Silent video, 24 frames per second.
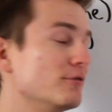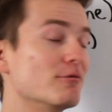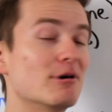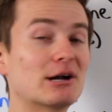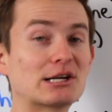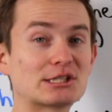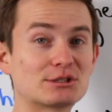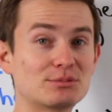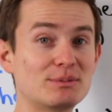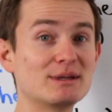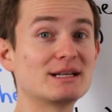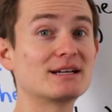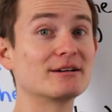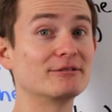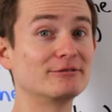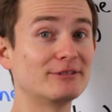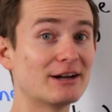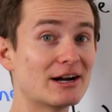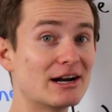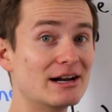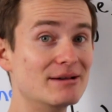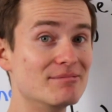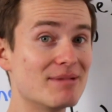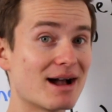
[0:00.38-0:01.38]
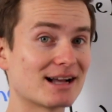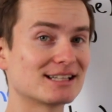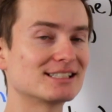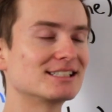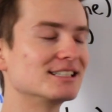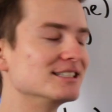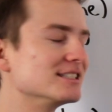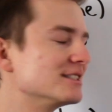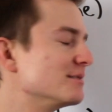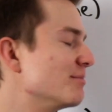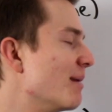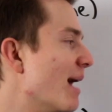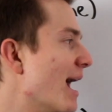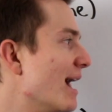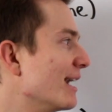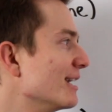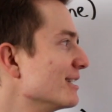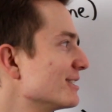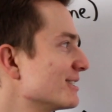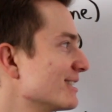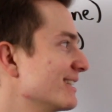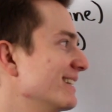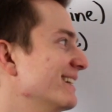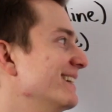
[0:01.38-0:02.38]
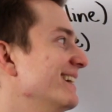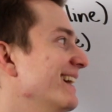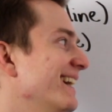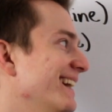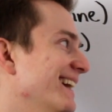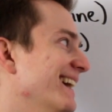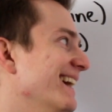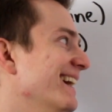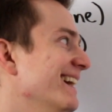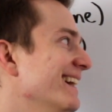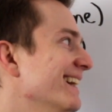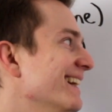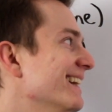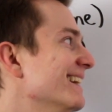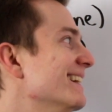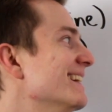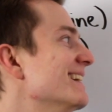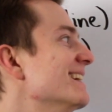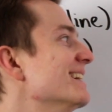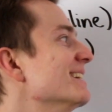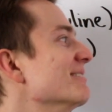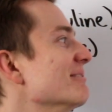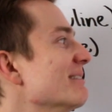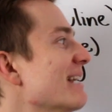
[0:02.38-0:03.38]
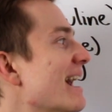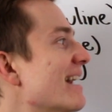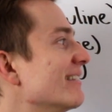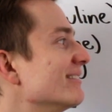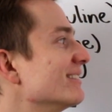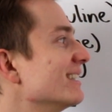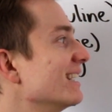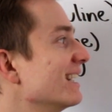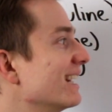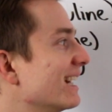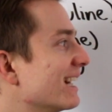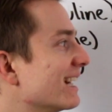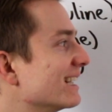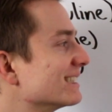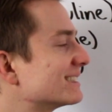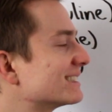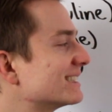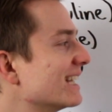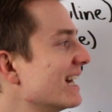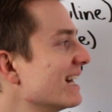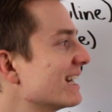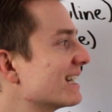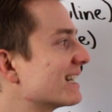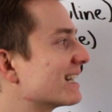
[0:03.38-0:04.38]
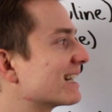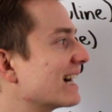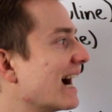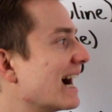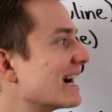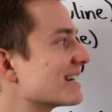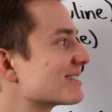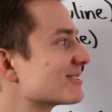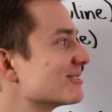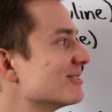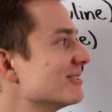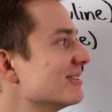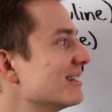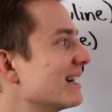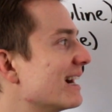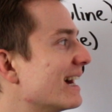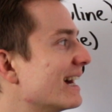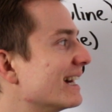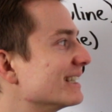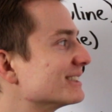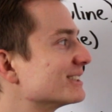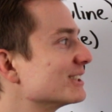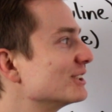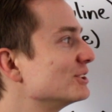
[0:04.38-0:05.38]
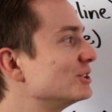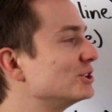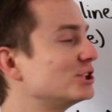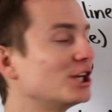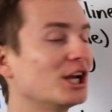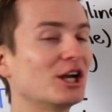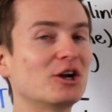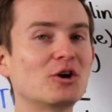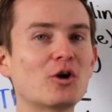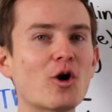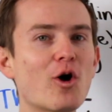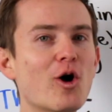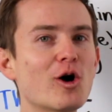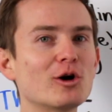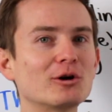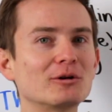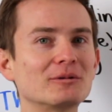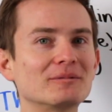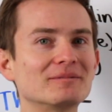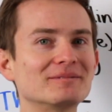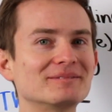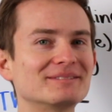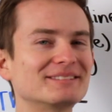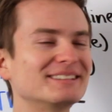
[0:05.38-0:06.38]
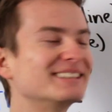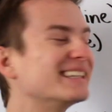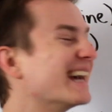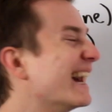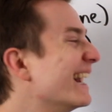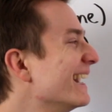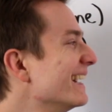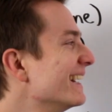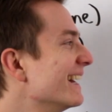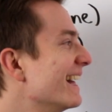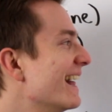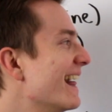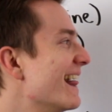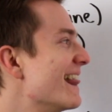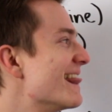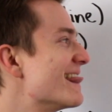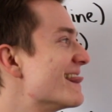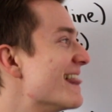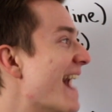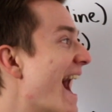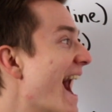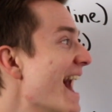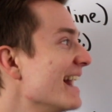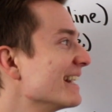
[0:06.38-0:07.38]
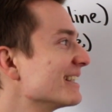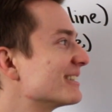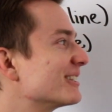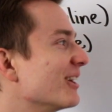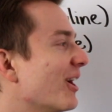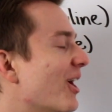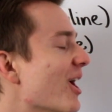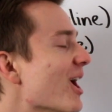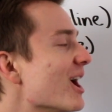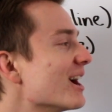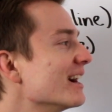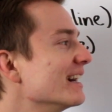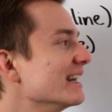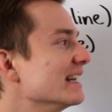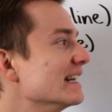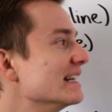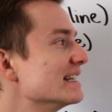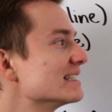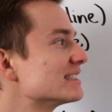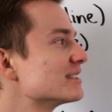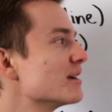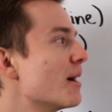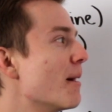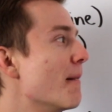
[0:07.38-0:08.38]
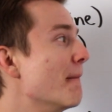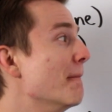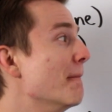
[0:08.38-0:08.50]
you want to speak a very Mexican Spanish, we have ese carro es chingón. Okay? That car is